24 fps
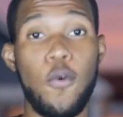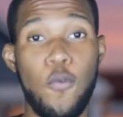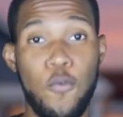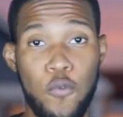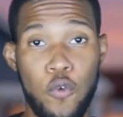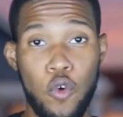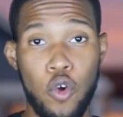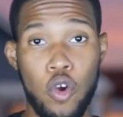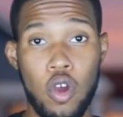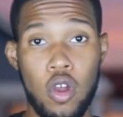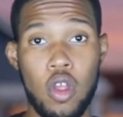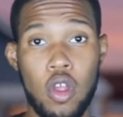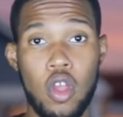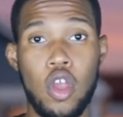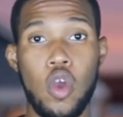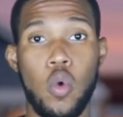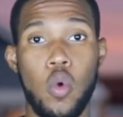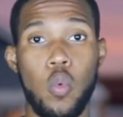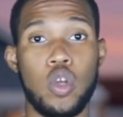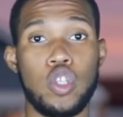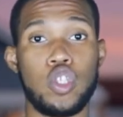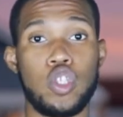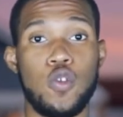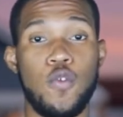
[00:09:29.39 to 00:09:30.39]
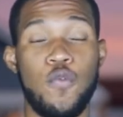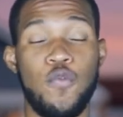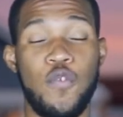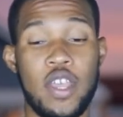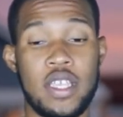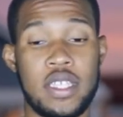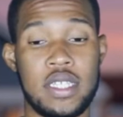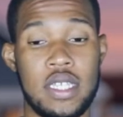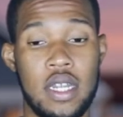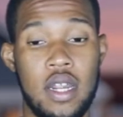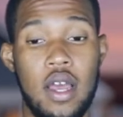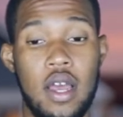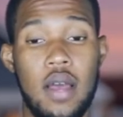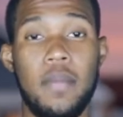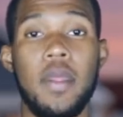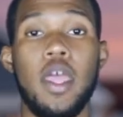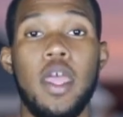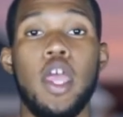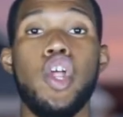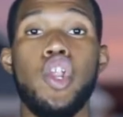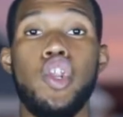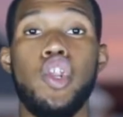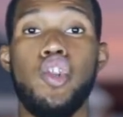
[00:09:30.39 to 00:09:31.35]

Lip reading: for once you fix it up.